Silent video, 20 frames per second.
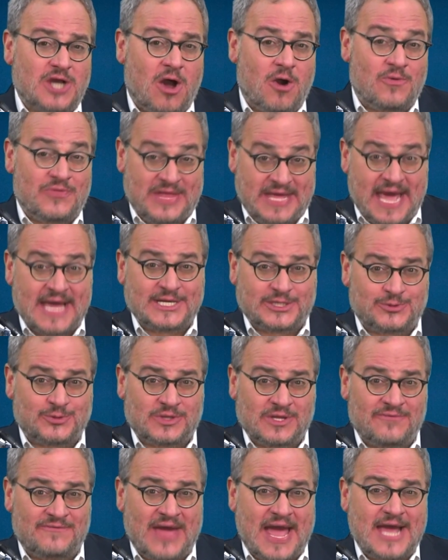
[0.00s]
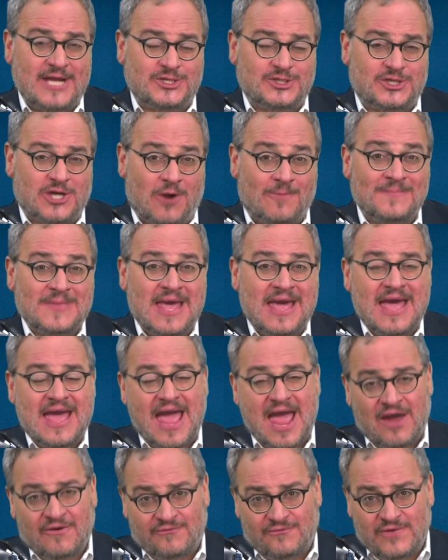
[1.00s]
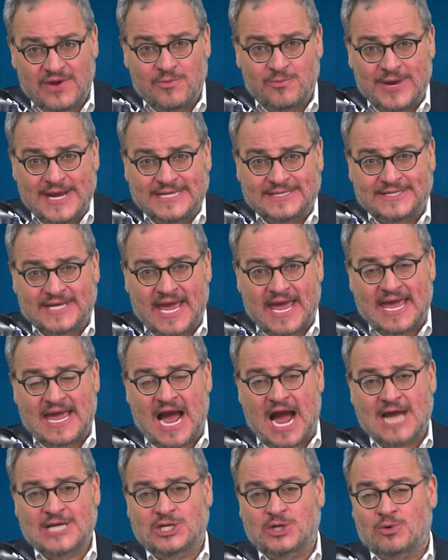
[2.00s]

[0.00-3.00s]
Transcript: The Ezra Levant Show. Every weekday, I do a